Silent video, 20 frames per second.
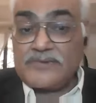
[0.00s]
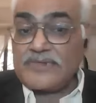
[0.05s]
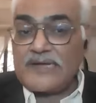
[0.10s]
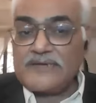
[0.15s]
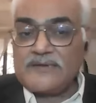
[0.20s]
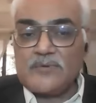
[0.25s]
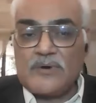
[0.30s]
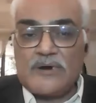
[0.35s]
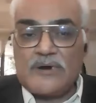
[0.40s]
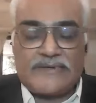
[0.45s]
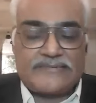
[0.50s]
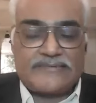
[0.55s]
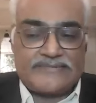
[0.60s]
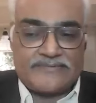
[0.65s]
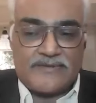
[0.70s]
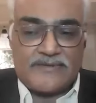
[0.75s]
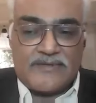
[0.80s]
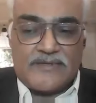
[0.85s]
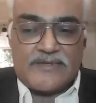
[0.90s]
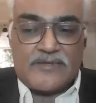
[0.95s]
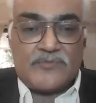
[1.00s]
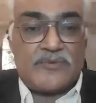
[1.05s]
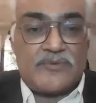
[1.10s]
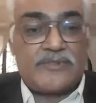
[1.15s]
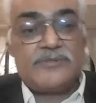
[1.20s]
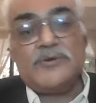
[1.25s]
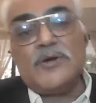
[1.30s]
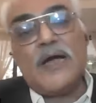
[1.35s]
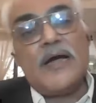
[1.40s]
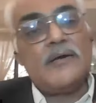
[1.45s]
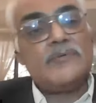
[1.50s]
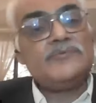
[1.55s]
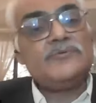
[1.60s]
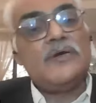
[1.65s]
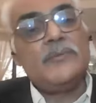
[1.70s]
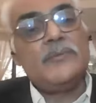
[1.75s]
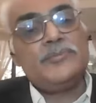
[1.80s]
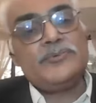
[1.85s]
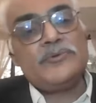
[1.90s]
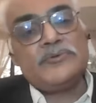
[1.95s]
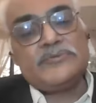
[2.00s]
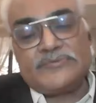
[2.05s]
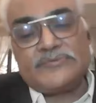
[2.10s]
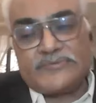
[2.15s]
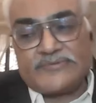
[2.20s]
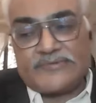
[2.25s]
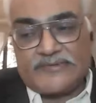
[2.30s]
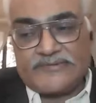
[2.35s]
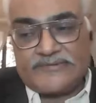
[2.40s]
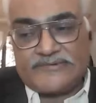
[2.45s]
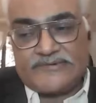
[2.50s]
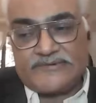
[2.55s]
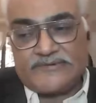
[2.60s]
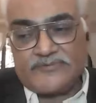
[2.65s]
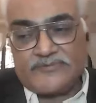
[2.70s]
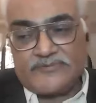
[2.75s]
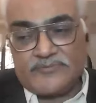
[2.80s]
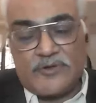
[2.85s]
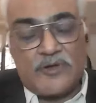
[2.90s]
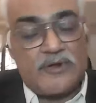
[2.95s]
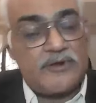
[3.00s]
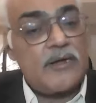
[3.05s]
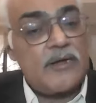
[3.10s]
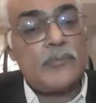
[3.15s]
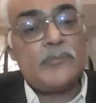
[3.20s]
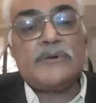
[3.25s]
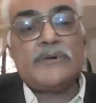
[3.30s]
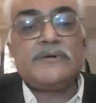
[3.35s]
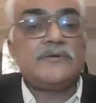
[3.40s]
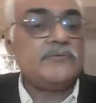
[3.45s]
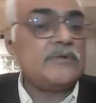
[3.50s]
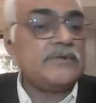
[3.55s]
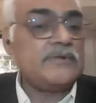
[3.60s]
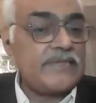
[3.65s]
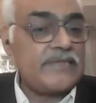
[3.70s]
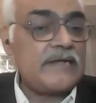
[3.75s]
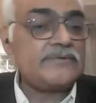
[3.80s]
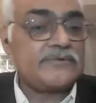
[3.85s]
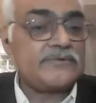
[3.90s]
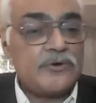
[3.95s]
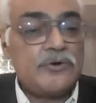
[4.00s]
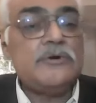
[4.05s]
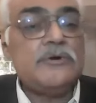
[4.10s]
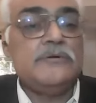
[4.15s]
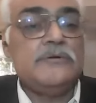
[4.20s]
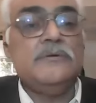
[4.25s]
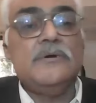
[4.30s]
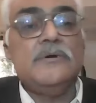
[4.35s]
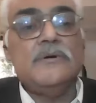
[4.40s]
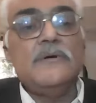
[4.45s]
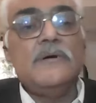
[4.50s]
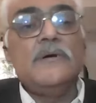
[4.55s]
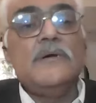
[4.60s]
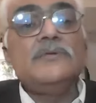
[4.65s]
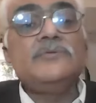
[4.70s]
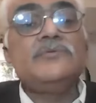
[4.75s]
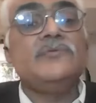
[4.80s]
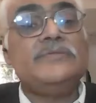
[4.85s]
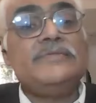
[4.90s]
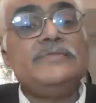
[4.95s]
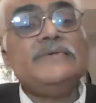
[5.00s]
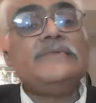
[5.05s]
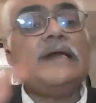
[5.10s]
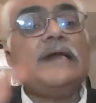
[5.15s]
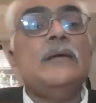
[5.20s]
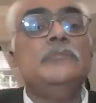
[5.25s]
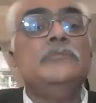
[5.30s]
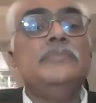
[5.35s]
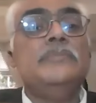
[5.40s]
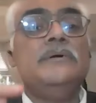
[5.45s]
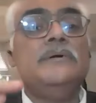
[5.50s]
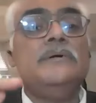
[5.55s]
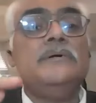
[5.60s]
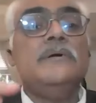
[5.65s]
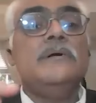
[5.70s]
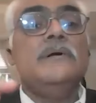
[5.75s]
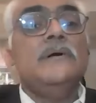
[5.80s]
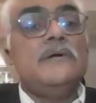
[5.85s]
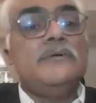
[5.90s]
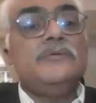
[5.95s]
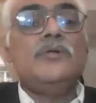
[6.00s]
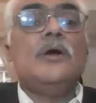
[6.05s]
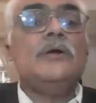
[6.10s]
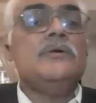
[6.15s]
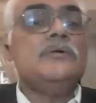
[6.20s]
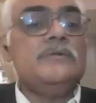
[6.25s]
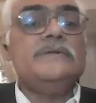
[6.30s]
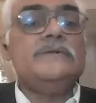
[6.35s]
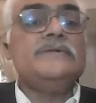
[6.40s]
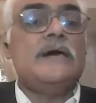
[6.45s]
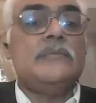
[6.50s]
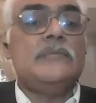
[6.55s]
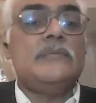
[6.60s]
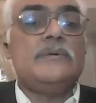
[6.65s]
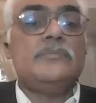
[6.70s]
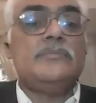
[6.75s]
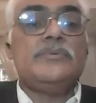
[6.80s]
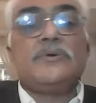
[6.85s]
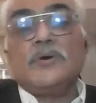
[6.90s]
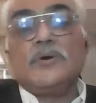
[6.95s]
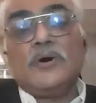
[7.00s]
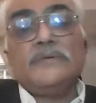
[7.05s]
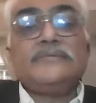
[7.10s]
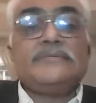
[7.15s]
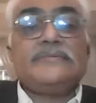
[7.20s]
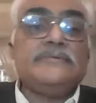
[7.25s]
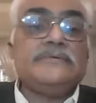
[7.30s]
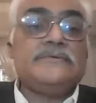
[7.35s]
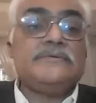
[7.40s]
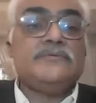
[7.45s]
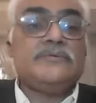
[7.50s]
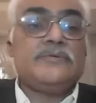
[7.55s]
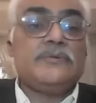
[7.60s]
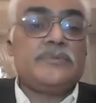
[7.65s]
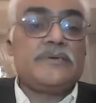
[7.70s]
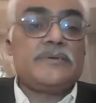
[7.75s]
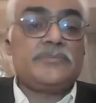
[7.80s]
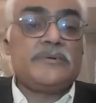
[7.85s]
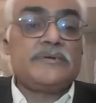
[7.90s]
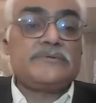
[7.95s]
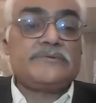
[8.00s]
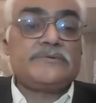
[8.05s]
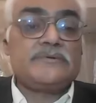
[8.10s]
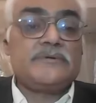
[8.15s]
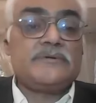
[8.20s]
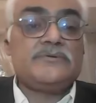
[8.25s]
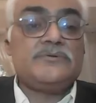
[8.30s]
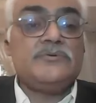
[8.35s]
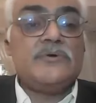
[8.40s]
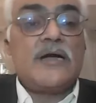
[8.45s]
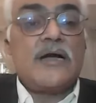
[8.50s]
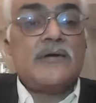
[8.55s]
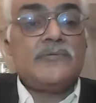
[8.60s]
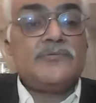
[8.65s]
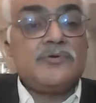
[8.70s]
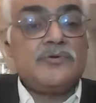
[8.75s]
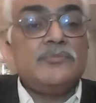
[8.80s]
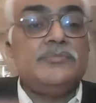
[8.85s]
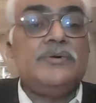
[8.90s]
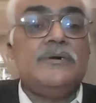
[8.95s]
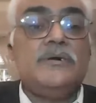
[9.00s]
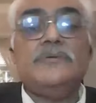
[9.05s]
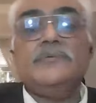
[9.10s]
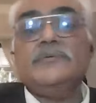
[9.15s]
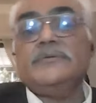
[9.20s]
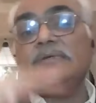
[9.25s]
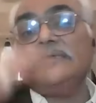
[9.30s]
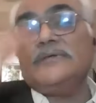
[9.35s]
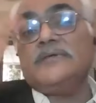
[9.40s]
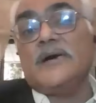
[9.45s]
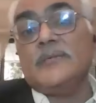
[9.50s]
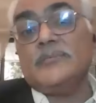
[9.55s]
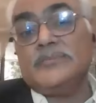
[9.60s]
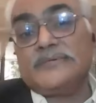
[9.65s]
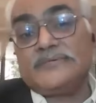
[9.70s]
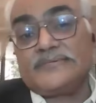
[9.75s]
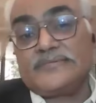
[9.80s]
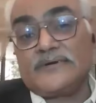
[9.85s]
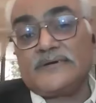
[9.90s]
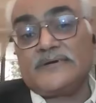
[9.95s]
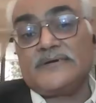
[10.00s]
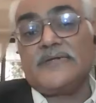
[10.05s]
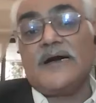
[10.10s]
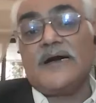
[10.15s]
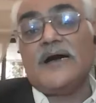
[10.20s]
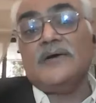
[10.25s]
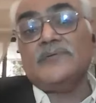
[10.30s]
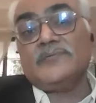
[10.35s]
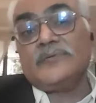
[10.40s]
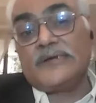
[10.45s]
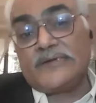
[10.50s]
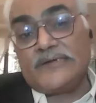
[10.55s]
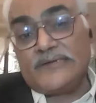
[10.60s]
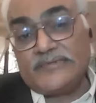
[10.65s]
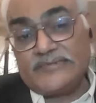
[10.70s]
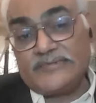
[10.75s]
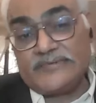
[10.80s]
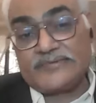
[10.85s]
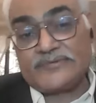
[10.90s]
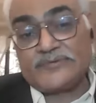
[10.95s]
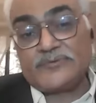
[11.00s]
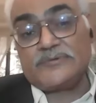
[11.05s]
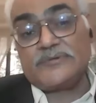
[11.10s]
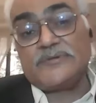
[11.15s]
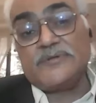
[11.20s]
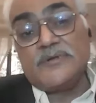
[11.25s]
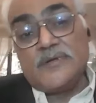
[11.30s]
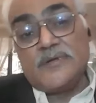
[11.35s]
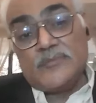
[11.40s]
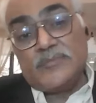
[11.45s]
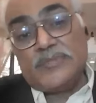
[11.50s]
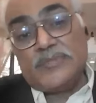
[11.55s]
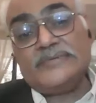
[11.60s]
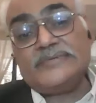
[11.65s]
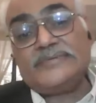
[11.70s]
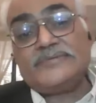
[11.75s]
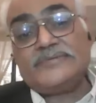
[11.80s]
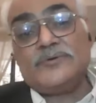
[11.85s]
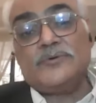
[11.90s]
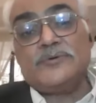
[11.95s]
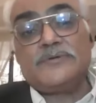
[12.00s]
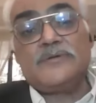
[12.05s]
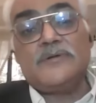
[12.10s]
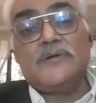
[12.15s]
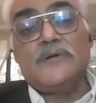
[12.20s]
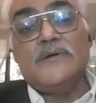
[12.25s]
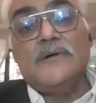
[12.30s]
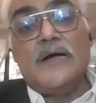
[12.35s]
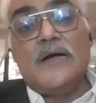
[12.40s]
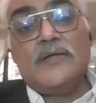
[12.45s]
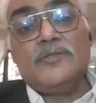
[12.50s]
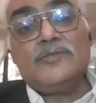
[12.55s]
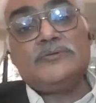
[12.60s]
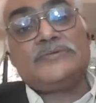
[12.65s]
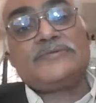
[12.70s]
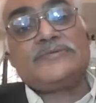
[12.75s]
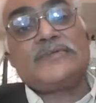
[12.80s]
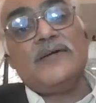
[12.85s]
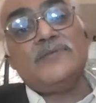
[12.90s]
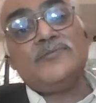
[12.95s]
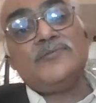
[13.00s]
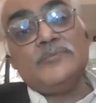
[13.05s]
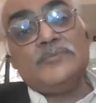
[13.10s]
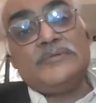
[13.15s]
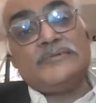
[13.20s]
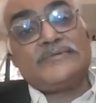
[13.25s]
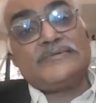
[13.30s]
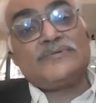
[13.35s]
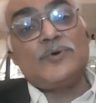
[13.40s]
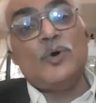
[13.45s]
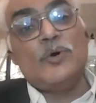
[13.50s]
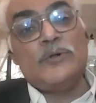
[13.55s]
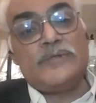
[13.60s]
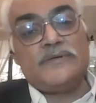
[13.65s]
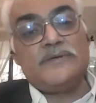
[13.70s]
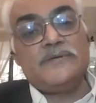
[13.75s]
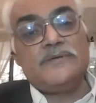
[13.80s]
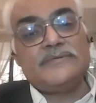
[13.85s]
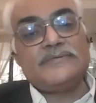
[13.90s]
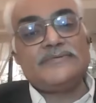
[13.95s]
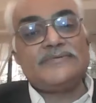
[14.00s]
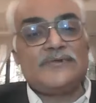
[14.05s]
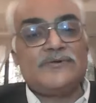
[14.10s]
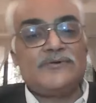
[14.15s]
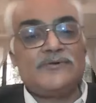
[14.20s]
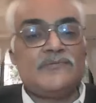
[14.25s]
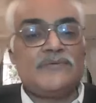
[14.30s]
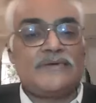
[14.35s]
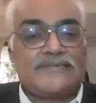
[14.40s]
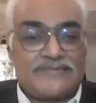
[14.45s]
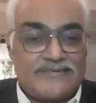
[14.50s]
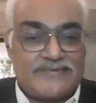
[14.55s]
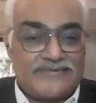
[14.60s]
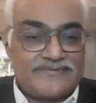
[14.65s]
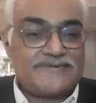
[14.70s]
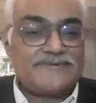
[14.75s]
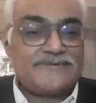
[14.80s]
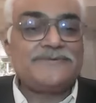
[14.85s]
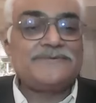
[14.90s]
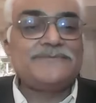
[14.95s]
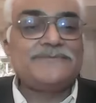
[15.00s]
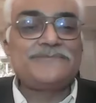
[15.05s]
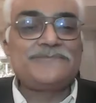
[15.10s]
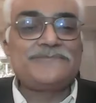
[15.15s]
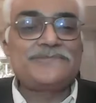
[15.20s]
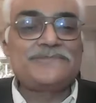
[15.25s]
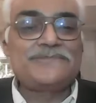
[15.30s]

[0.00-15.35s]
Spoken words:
And likewise, when you have to approach to Sanjeev, you are number driven. That's good. With the number, not only number, because Sanjeev is a big picture, you have to build with the numbers, the graph, again, the story, build the story. And you start from the story instead of Excel sheet.